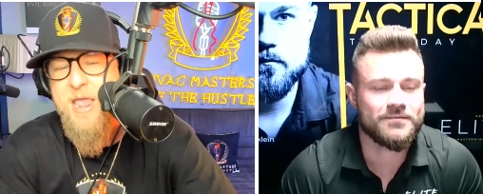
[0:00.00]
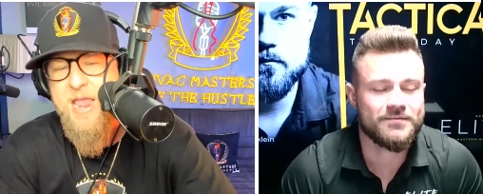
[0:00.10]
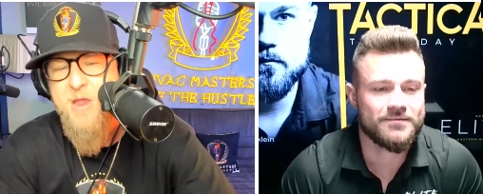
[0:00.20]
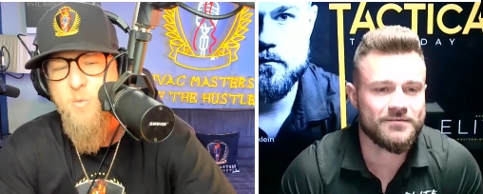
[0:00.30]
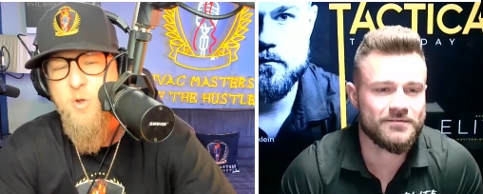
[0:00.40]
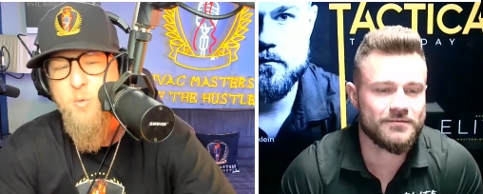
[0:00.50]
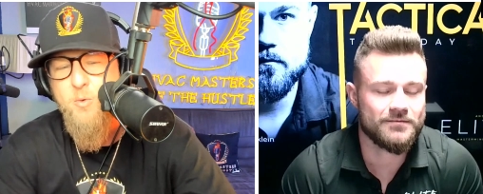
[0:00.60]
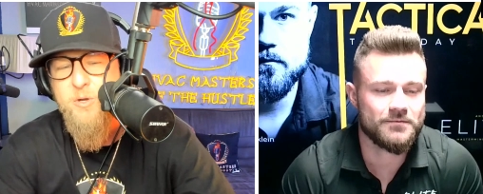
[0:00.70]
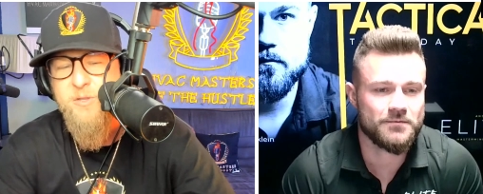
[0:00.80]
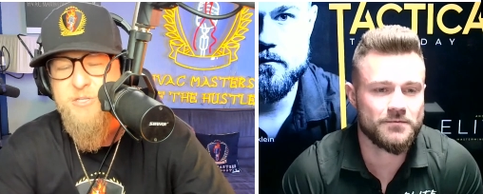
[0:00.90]
Speaker 1: and what
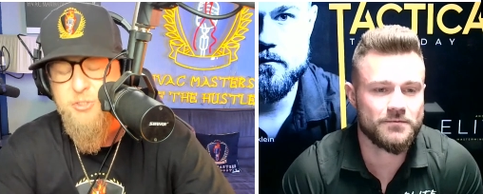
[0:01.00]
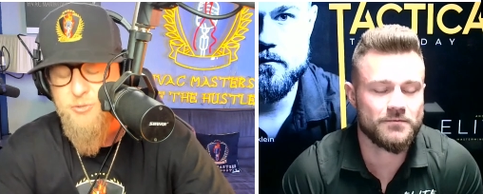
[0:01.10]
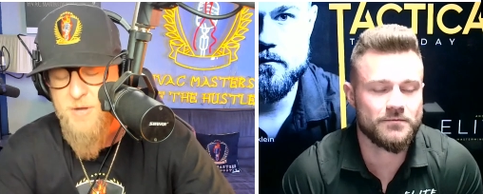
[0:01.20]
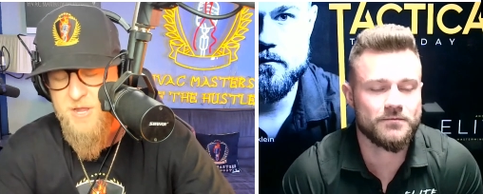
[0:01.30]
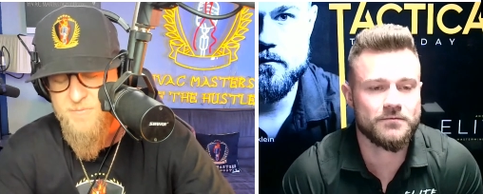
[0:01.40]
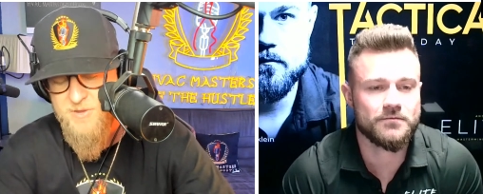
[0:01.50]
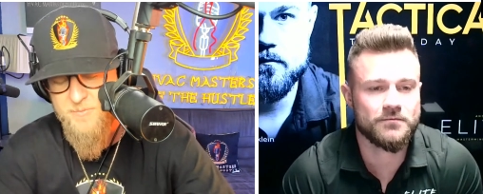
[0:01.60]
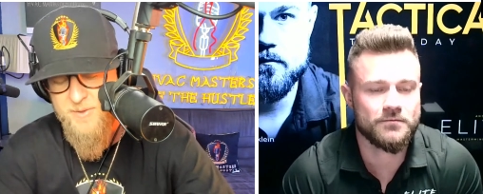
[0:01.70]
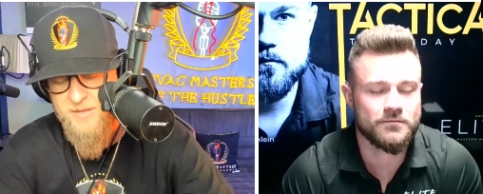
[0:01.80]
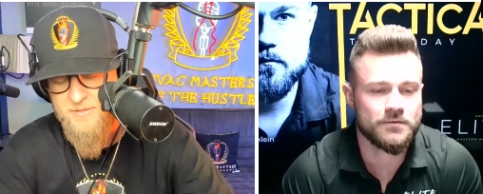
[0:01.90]
really struck me
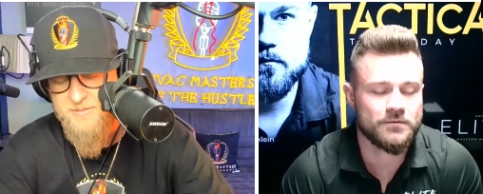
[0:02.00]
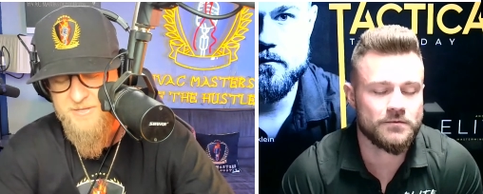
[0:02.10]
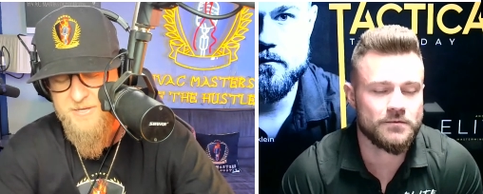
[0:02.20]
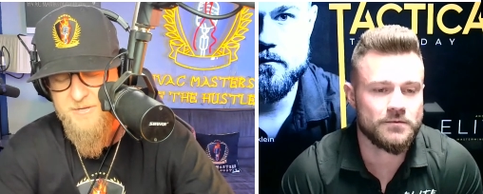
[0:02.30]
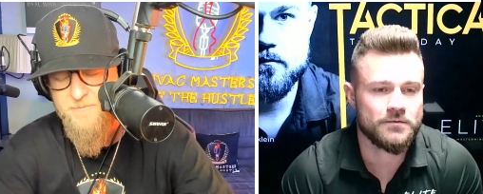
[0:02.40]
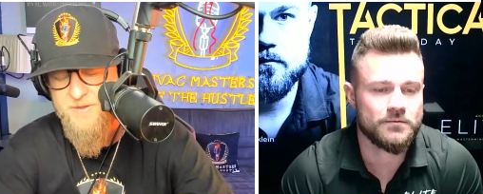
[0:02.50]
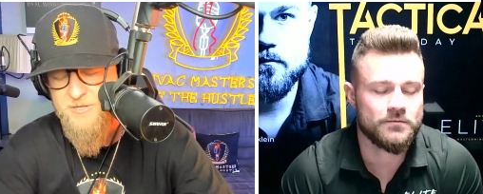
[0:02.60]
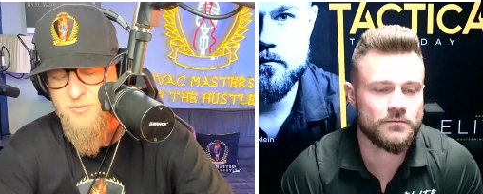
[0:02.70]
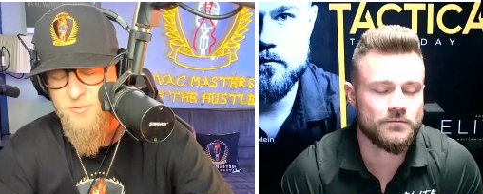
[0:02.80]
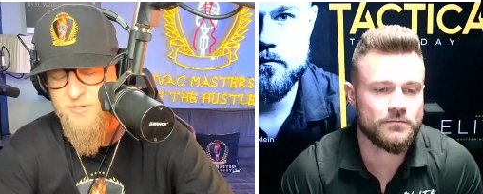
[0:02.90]
about this
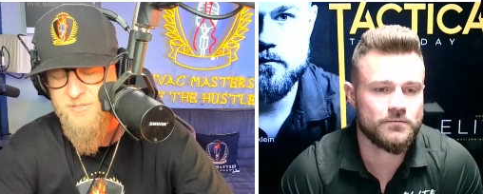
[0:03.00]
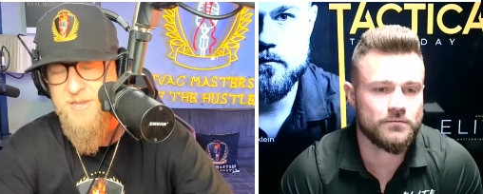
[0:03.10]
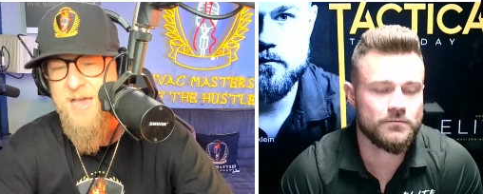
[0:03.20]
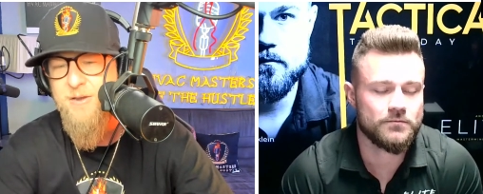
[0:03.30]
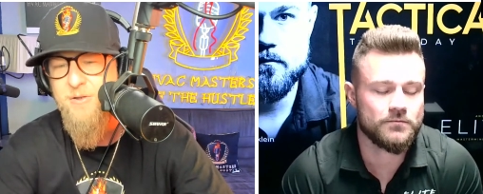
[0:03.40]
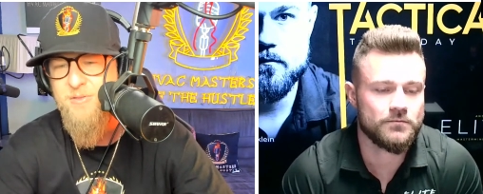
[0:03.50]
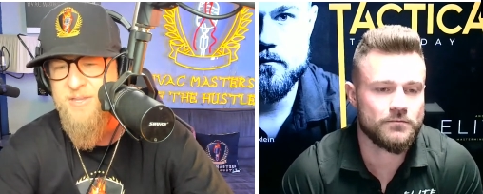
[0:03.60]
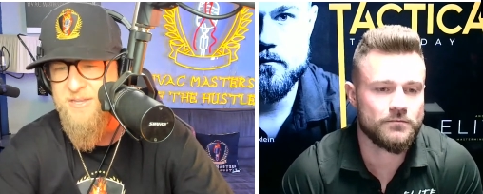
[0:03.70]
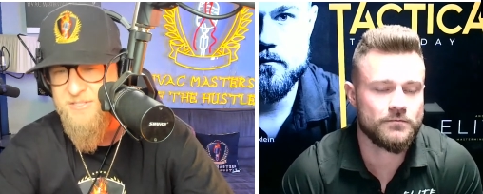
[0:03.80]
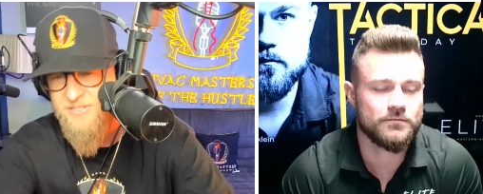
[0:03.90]
individual is not
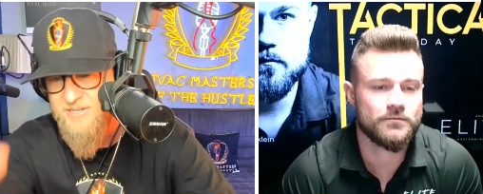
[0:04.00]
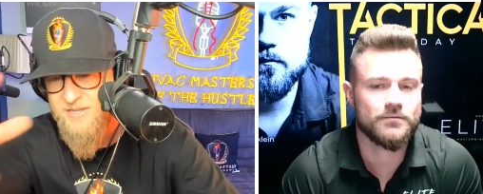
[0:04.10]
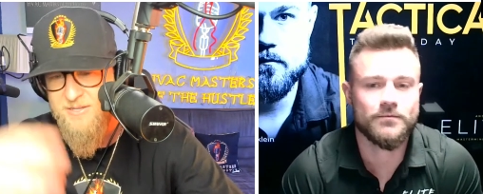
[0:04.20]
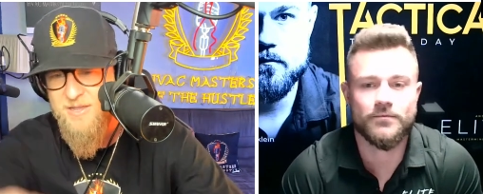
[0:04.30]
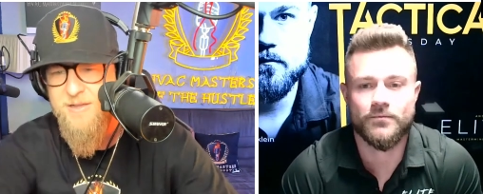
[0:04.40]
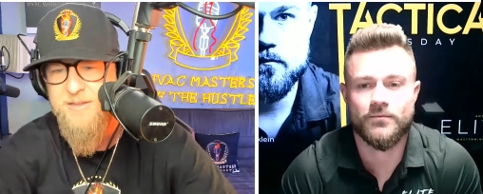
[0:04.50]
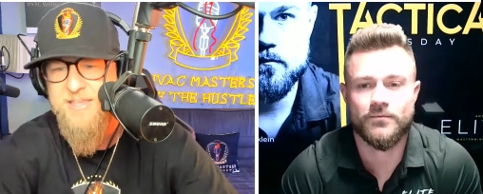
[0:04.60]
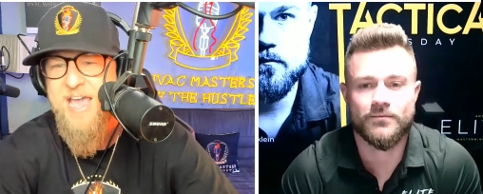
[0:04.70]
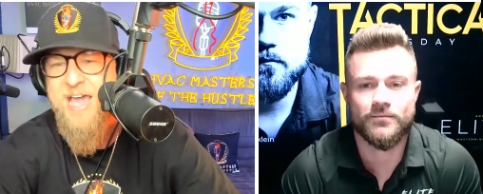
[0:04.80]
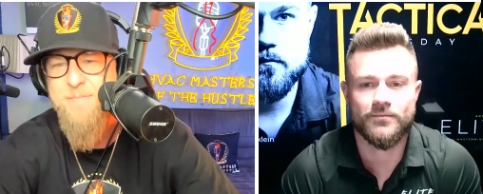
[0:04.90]
only is he a young
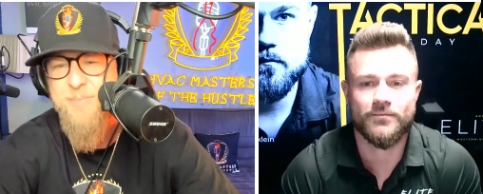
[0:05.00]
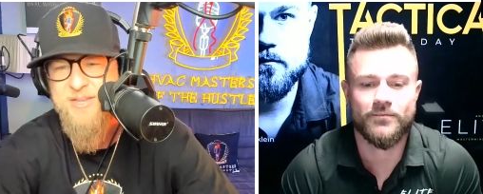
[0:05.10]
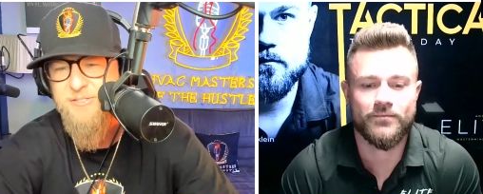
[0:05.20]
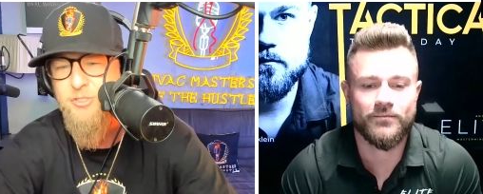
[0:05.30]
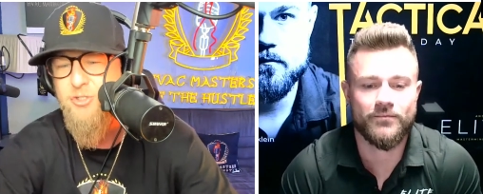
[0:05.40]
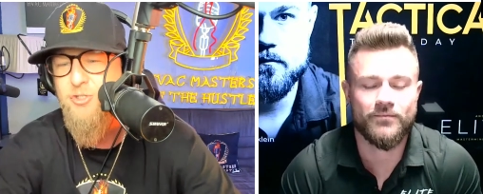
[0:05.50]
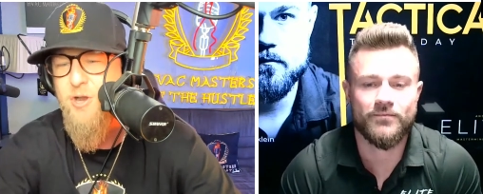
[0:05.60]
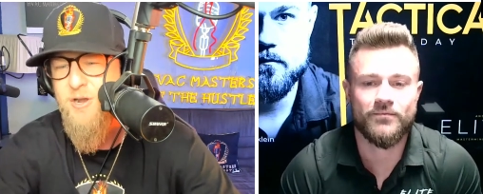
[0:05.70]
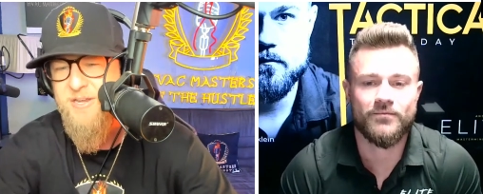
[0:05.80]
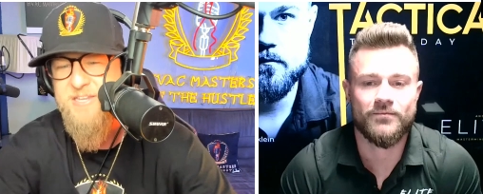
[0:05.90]
cat, but he's a
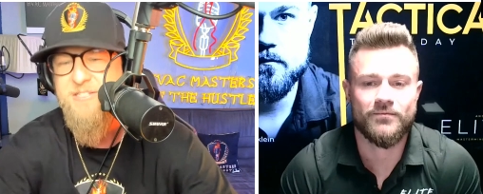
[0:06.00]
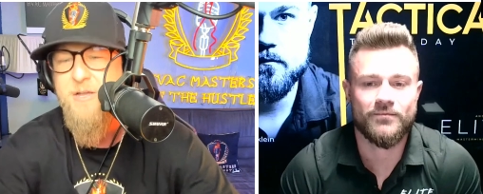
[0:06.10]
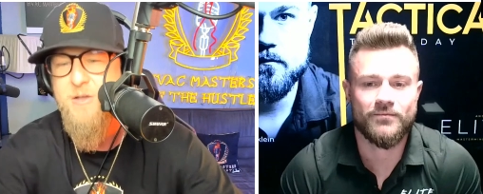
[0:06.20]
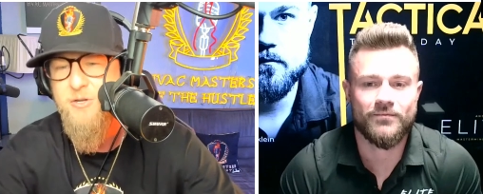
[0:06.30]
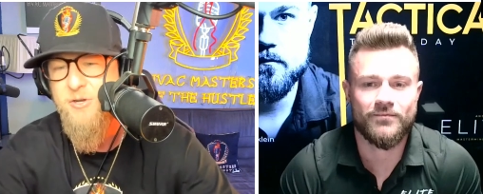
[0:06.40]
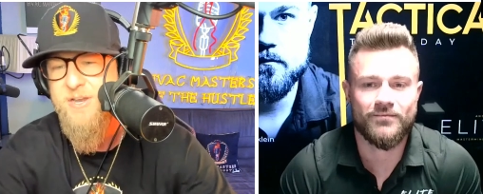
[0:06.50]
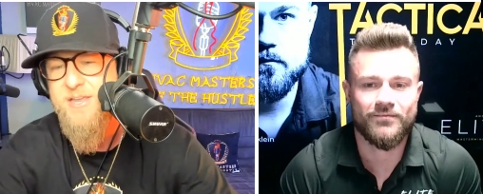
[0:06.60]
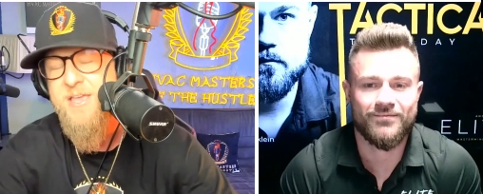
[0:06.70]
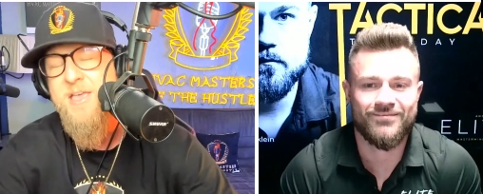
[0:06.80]
shark. He's hungry.